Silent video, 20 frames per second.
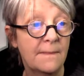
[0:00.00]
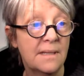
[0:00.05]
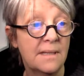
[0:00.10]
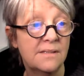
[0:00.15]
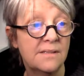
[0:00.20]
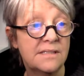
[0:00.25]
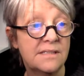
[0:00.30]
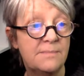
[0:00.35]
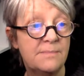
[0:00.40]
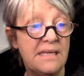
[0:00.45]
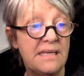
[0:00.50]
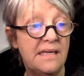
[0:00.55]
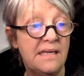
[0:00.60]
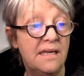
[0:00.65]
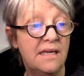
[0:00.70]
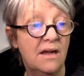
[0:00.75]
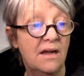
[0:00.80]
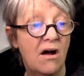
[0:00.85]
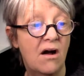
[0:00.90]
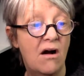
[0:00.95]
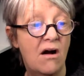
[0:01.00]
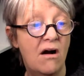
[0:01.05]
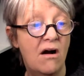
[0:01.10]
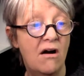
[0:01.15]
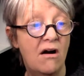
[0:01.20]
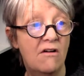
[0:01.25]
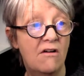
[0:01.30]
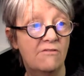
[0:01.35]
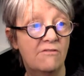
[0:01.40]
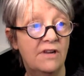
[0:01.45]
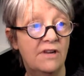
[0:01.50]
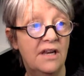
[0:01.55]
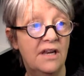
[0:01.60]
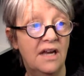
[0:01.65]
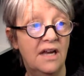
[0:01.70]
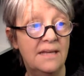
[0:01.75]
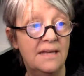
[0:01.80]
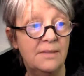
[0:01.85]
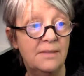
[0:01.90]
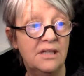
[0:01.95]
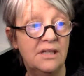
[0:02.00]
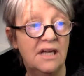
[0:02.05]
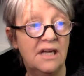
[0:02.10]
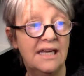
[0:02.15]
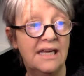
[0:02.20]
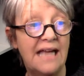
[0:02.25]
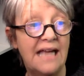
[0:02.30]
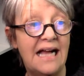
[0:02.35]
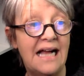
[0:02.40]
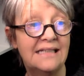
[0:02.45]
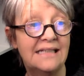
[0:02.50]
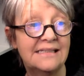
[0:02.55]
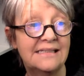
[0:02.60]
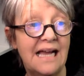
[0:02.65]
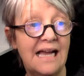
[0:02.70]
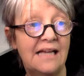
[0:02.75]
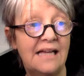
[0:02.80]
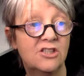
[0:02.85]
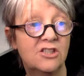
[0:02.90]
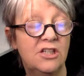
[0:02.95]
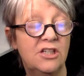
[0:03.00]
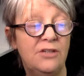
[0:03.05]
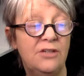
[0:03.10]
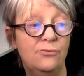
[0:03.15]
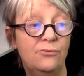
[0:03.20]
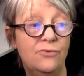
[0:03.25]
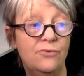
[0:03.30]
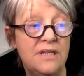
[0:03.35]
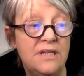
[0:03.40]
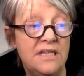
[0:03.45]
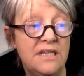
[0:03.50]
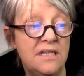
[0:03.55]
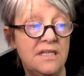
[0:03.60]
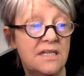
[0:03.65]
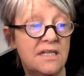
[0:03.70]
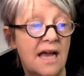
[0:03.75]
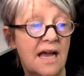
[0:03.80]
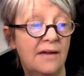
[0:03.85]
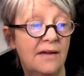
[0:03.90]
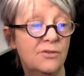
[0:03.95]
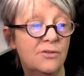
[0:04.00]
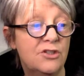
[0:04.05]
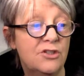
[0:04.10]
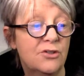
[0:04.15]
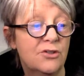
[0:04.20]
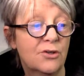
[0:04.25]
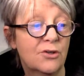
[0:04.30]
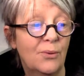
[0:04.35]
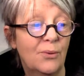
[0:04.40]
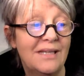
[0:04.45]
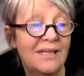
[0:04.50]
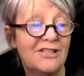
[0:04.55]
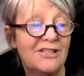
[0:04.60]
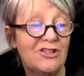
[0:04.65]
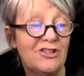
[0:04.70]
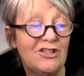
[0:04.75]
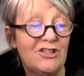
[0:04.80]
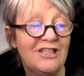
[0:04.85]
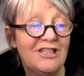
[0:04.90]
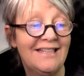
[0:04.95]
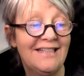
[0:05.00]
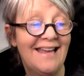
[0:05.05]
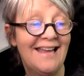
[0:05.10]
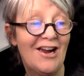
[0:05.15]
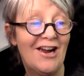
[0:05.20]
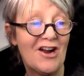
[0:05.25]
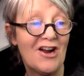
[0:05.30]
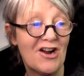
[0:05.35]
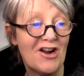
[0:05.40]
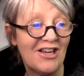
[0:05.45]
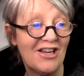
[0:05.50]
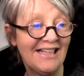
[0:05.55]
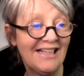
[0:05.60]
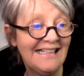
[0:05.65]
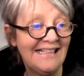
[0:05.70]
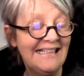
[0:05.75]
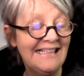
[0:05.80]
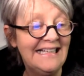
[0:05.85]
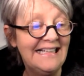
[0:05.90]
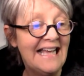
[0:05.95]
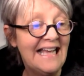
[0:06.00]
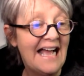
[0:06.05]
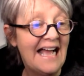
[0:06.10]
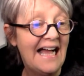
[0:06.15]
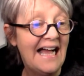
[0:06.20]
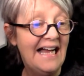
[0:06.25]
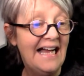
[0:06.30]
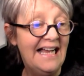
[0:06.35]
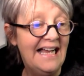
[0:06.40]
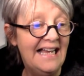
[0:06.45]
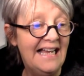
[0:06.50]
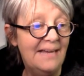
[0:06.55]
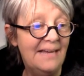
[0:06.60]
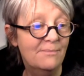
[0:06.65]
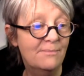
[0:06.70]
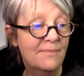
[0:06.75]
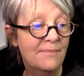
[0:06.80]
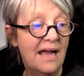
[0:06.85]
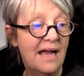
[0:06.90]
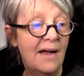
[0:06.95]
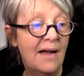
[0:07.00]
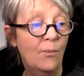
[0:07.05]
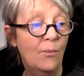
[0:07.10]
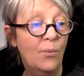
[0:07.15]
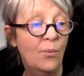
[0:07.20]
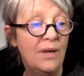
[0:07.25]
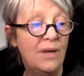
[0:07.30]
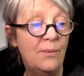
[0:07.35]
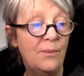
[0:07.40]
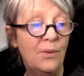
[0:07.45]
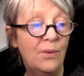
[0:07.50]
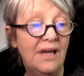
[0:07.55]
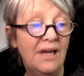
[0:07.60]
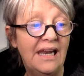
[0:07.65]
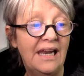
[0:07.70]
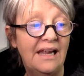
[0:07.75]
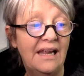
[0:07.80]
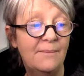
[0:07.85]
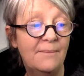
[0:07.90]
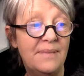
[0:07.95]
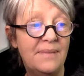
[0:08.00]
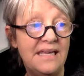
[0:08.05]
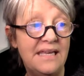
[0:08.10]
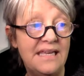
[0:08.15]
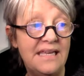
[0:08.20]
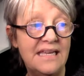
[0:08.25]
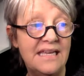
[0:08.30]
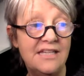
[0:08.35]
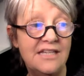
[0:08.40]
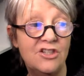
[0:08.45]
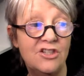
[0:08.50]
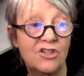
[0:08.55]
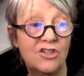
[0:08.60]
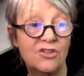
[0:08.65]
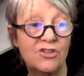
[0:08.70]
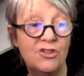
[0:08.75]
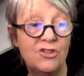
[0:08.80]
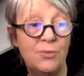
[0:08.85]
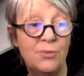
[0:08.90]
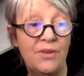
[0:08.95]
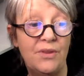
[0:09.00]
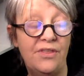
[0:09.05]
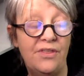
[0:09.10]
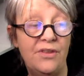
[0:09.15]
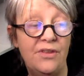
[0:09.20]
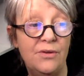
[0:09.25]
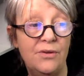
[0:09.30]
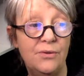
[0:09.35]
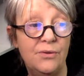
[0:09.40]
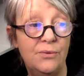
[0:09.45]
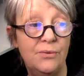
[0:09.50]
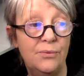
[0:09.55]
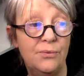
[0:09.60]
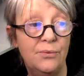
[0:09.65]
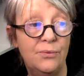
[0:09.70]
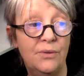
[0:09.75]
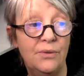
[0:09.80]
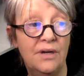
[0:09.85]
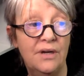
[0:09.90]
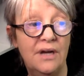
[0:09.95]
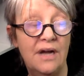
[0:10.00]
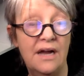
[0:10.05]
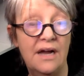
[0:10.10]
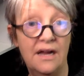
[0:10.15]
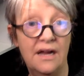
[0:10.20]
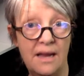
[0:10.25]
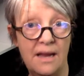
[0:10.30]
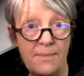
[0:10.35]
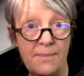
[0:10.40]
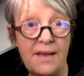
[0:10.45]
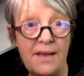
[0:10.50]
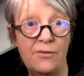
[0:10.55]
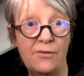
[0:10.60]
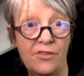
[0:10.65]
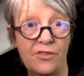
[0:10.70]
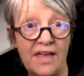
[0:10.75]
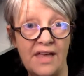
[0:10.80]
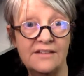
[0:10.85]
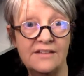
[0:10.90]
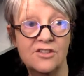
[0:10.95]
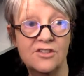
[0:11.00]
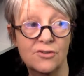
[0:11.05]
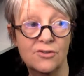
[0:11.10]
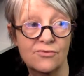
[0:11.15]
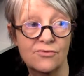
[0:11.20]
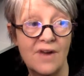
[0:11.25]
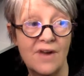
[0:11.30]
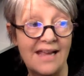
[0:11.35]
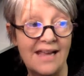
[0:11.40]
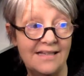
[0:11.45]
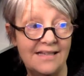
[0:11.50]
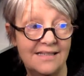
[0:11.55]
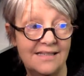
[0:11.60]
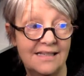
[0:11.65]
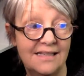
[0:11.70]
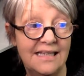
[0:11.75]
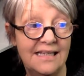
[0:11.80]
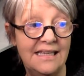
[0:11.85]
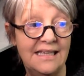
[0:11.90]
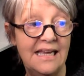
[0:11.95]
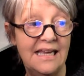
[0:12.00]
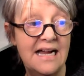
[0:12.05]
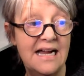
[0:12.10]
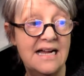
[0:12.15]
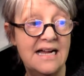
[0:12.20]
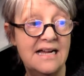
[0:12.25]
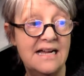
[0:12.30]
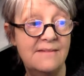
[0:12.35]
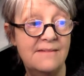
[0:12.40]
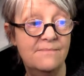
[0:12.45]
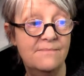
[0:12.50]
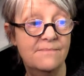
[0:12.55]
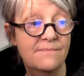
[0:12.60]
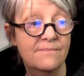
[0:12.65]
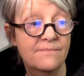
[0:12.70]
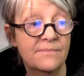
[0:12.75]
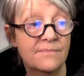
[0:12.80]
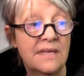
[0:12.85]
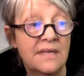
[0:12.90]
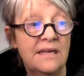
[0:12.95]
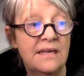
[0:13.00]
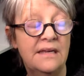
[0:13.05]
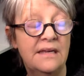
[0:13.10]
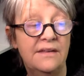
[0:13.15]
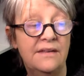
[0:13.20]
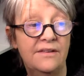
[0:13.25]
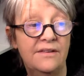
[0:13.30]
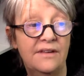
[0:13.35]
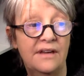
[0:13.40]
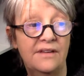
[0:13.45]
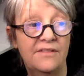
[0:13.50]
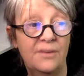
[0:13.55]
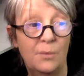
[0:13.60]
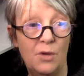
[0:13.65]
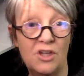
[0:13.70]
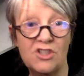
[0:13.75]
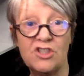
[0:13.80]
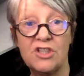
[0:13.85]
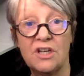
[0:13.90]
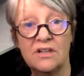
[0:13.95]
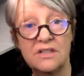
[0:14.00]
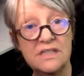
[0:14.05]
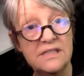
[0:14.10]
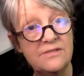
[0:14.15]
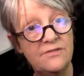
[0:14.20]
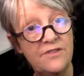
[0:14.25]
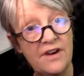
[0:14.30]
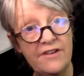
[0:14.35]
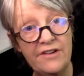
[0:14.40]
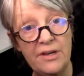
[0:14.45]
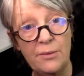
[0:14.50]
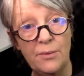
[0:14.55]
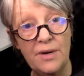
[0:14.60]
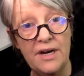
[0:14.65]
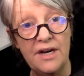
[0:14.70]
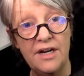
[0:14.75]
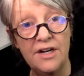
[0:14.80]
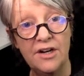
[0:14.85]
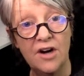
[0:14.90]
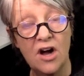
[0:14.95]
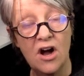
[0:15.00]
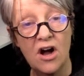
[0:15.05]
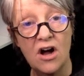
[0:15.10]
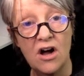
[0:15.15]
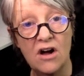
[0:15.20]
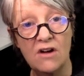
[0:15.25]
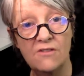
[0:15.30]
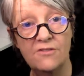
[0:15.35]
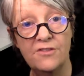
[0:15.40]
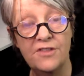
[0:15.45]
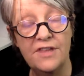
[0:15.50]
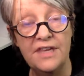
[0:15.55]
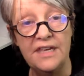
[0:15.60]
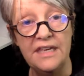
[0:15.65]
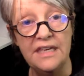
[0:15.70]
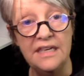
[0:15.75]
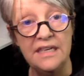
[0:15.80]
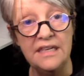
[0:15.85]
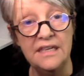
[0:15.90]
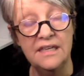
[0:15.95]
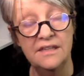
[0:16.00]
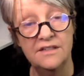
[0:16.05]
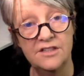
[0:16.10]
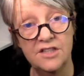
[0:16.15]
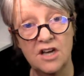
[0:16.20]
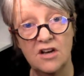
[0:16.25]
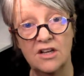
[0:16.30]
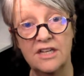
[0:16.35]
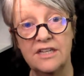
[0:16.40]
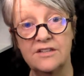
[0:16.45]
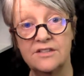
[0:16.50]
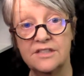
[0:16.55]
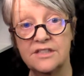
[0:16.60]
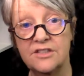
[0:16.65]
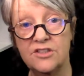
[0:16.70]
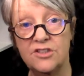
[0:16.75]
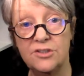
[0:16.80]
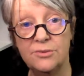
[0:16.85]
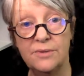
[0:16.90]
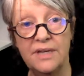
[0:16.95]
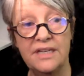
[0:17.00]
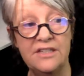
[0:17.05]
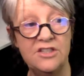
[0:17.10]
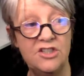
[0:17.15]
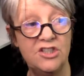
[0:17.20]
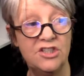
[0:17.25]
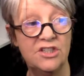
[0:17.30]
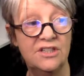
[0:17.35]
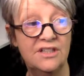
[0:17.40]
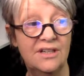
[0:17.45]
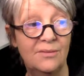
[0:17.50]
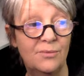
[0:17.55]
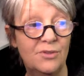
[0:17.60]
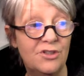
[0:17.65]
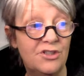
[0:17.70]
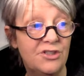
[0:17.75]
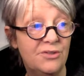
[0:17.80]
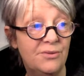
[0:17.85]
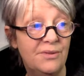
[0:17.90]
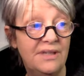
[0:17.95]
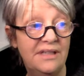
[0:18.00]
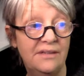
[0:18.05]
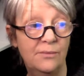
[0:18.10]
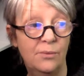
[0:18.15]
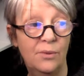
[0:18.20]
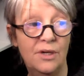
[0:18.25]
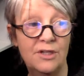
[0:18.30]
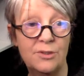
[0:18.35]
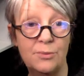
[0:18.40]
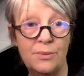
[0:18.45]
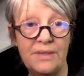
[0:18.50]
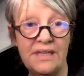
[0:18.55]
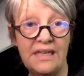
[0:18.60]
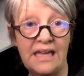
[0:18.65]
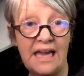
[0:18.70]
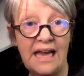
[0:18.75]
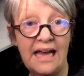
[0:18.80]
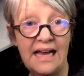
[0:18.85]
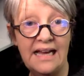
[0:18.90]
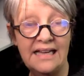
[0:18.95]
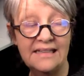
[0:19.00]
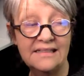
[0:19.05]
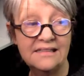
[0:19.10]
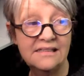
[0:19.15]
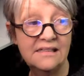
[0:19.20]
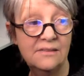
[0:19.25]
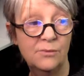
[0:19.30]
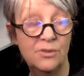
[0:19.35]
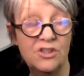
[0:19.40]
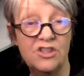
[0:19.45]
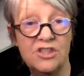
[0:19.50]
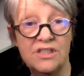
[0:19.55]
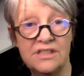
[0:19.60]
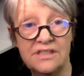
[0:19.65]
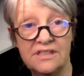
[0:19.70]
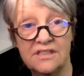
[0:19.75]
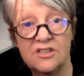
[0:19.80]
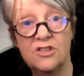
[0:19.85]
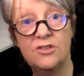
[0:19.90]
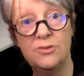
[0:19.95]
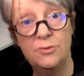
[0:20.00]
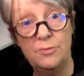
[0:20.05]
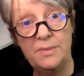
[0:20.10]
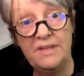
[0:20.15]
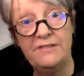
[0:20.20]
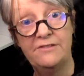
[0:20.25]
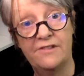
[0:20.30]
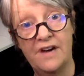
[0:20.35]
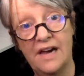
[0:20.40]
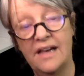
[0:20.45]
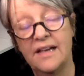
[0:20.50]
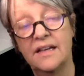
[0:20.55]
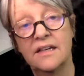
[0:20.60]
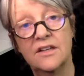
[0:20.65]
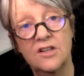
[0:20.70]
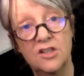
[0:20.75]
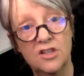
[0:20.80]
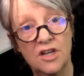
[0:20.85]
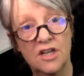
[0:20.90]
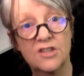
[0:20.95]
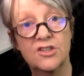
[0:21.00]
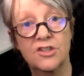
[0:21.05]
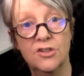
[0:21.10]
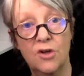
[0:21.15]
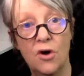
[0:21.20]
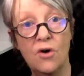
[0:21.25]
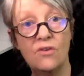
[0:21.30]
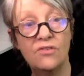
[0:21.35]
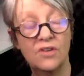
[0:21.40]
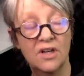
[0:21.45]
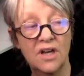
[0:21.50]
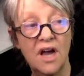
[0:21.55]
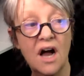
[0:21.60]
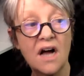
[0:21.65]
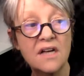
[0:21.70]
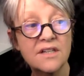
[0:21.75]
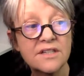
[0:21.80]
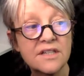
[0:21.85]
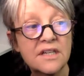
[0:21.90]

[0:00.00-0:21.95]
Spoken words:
Speaking of libel, I can't actually read out your question, Earl, and we will be in touch with you about that directly. The watchdog is very aware of the dog ear situation, and we're doing what we can, which is, to be frank, not an awful lot,